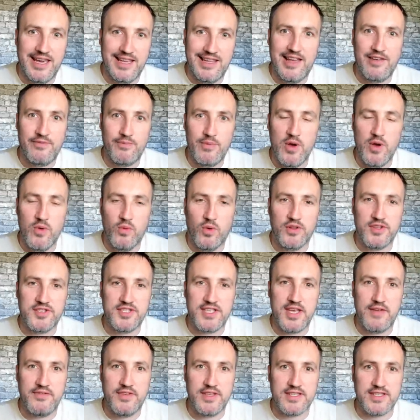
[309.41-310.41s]
left me on
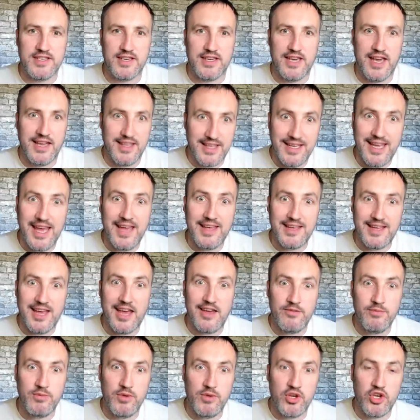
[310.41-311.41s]
170 and again
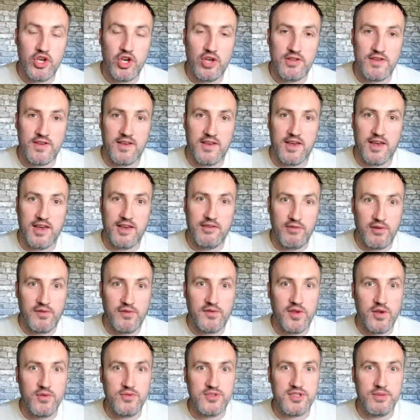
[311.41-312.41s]
gave me a shot at it. He
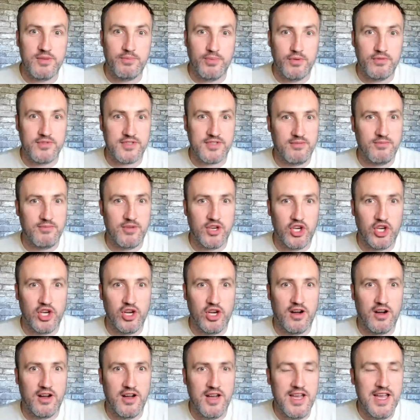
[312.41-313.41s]
refused the ball to give me a
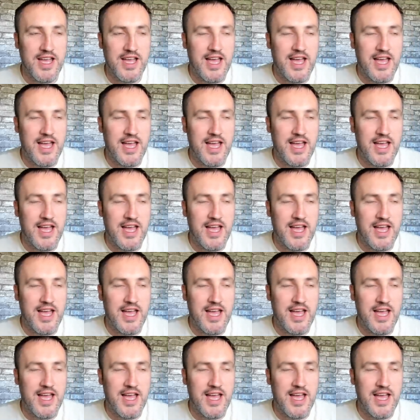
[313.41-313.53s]
shot.